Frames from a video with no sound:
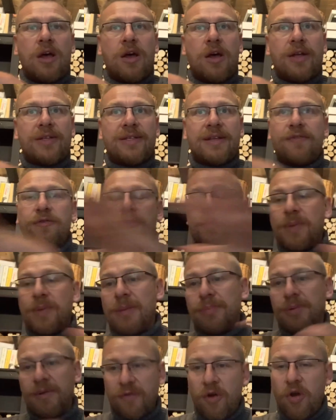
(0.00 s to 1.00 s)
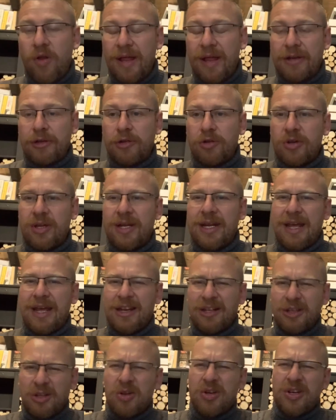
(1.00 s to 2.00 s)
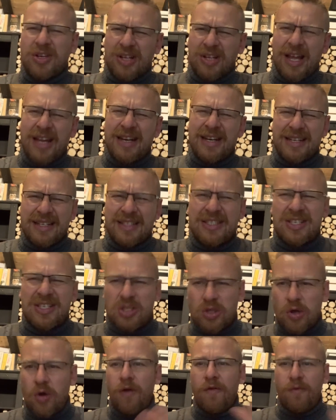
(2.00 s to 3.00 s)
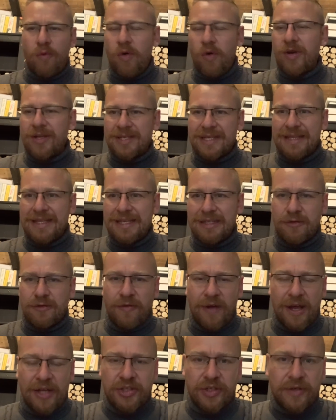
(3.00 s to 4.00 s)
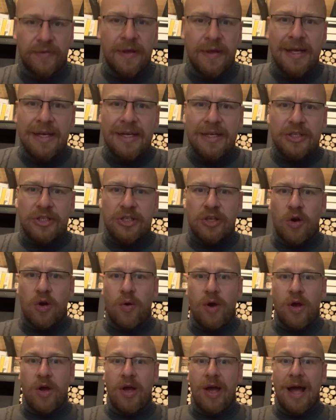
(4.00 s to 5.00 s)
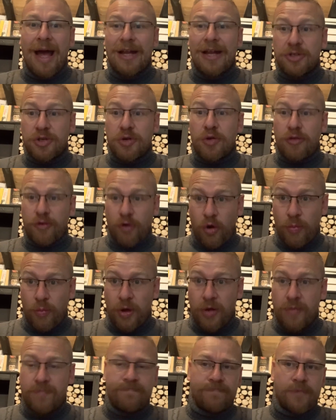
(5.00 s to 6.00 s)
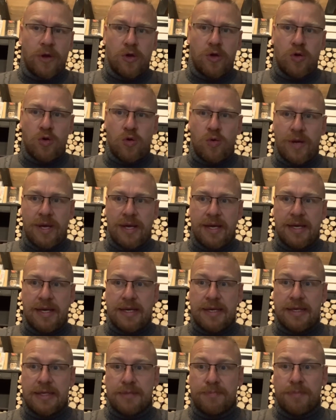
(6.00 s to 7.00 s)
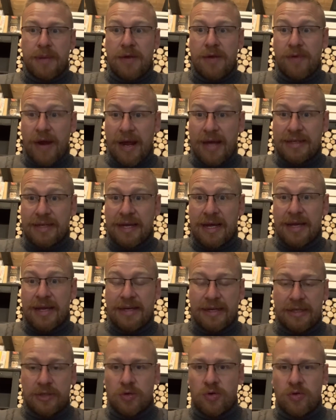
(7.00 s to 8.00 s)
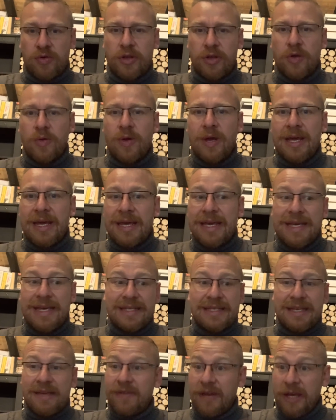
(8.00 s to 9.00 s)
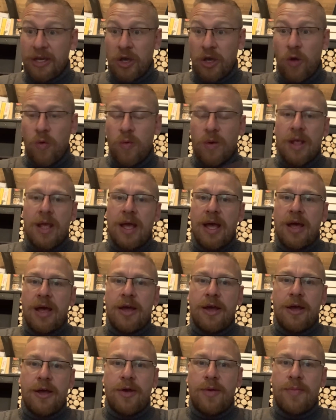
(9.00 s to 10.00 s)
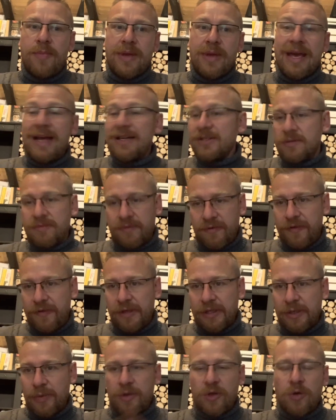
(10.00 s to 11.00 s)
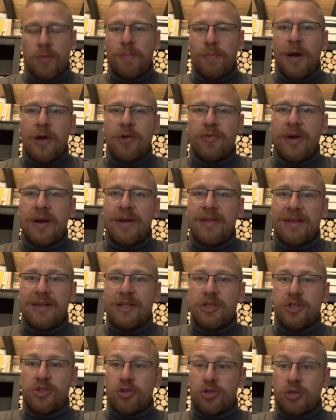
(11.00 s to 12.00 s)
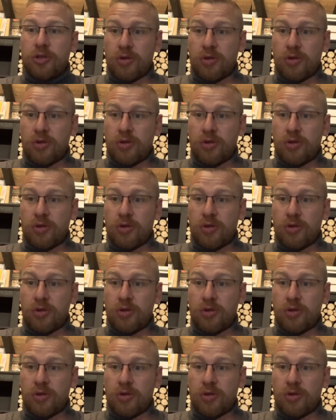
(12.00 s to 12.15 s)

different people have all had a look at it and it sort of works in this fashion. So Andrew Throburn, who is my right-hand guy at Natura Ryu, he's give it a go. He hasn't filled it with gunpowder or anything. He's just